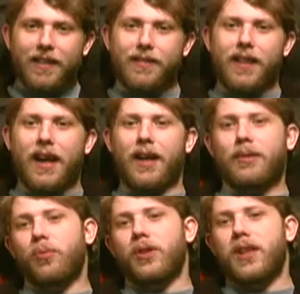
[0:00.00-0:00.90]
that
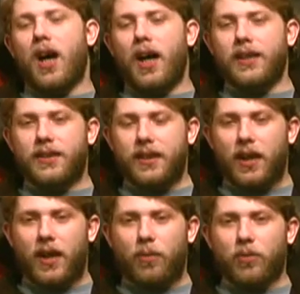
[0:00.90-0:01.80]
would not
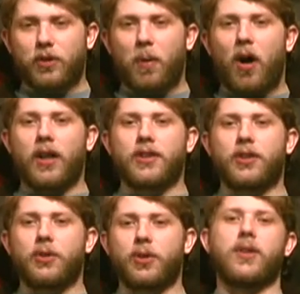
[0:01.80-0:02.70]
respond
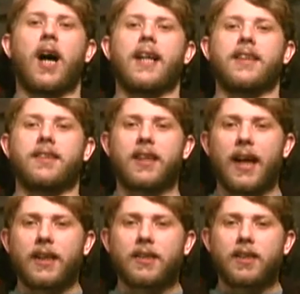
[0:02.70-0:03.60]
to United
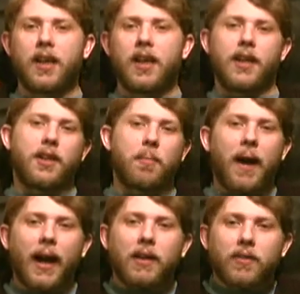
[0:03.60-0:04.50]
States
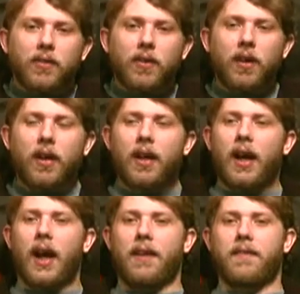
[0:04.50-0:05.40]
demands,
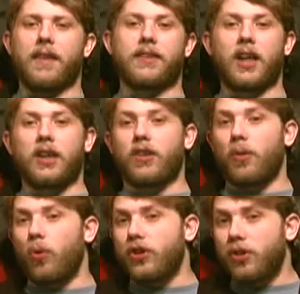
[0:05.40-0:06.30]
and this country
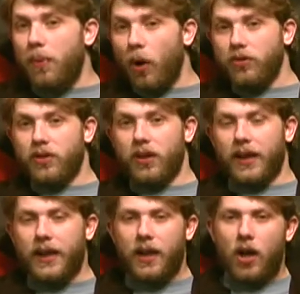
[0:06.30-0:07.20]
was
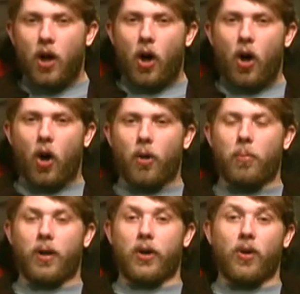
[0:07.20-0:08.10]
supposedly
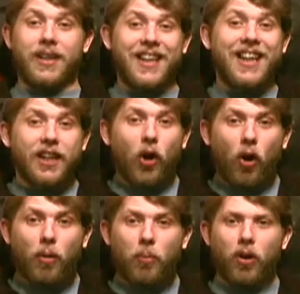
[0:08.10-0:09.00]
harboring or did
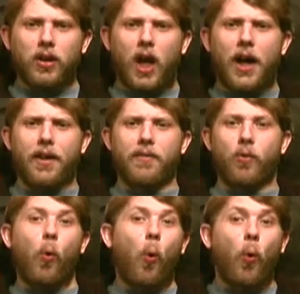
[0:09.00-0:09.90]
harbor a lot of
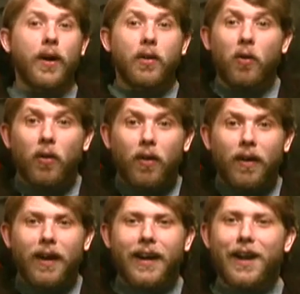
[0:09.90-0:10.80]
oil
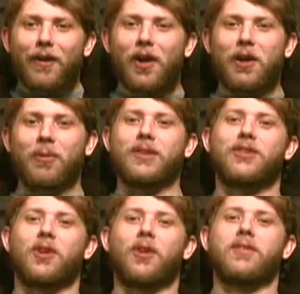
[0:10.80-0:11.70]
and a lot of
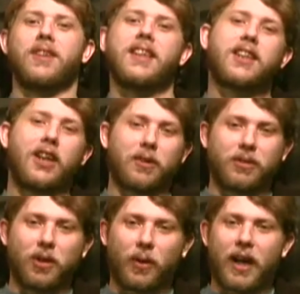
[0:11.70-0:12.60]
reserves, and this country
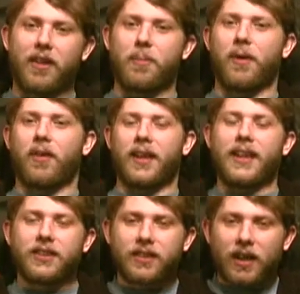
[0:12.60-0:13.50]
was located in the Middle
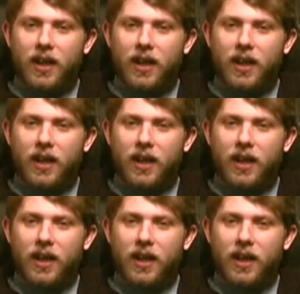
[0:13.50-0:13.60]
East,